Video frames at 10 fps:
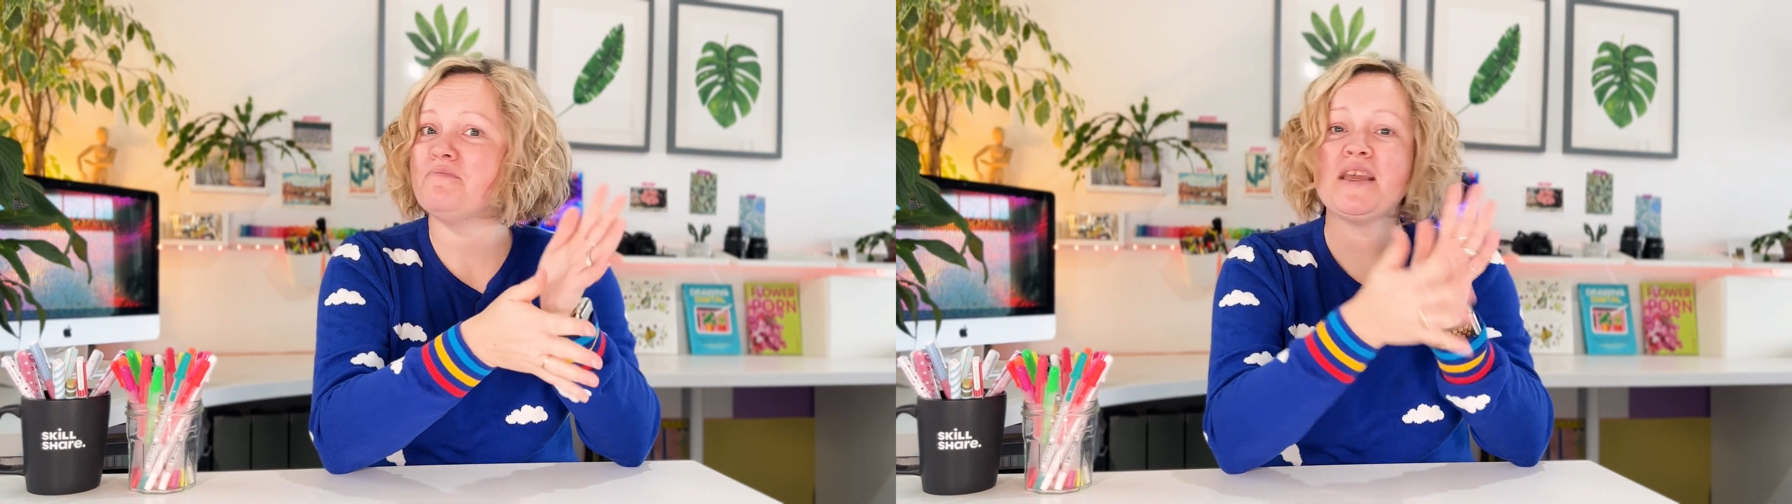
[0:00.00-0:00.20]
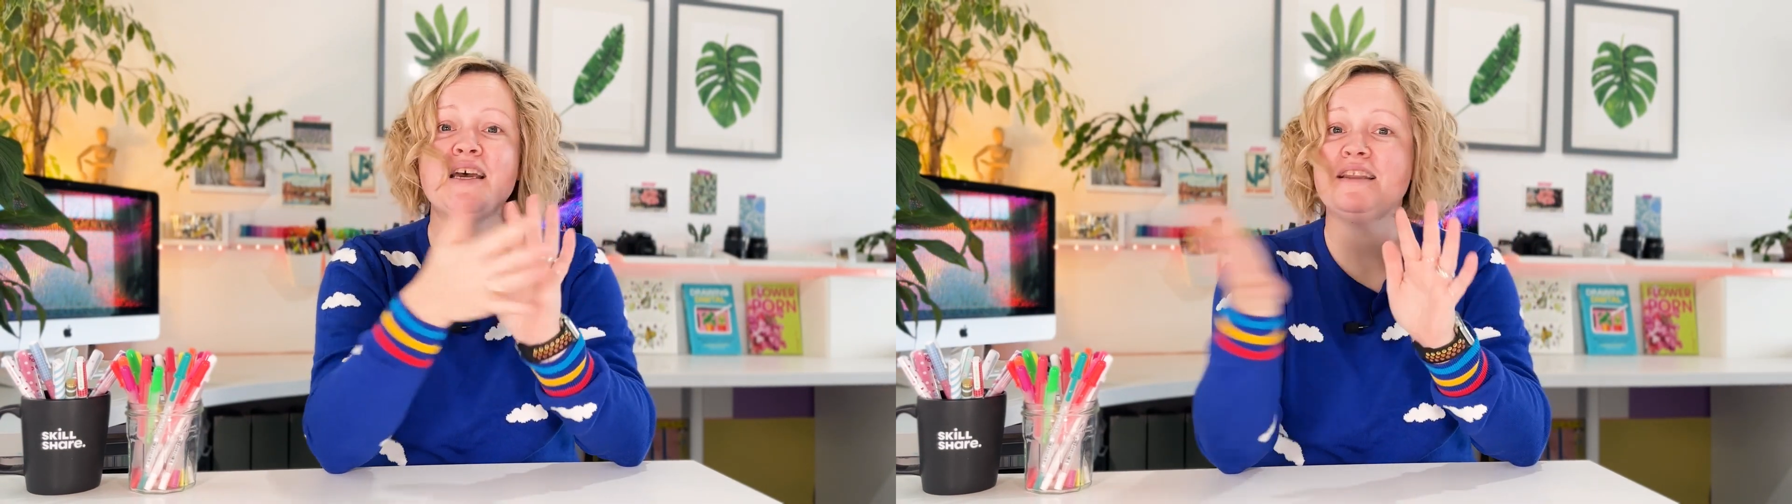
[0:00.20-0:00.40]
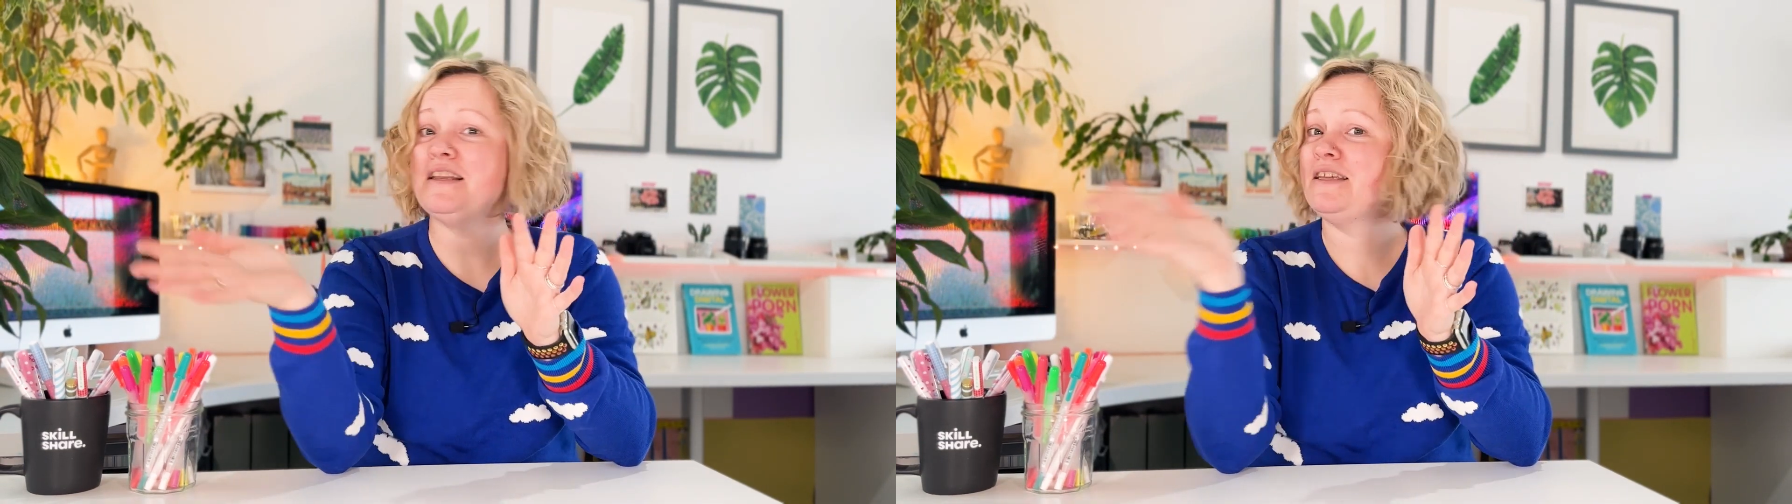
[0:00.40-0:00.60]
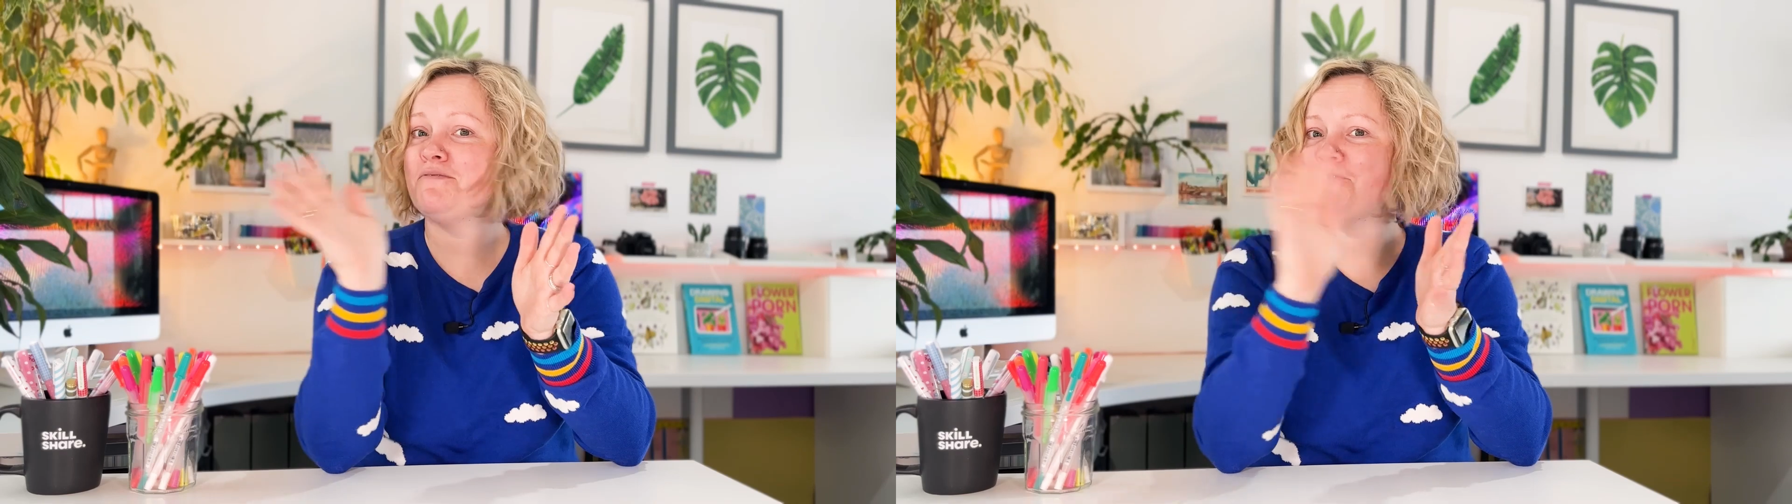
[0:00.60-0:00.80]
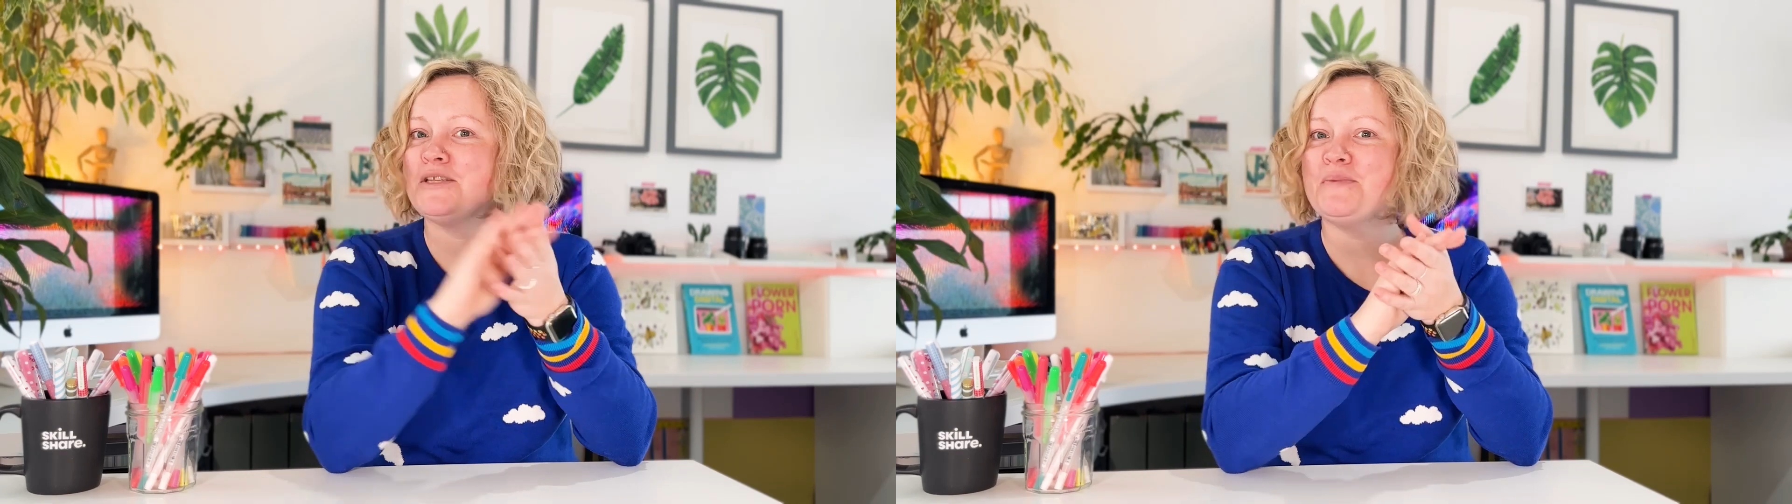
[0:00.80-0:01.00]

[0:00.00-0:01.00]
and leave the rest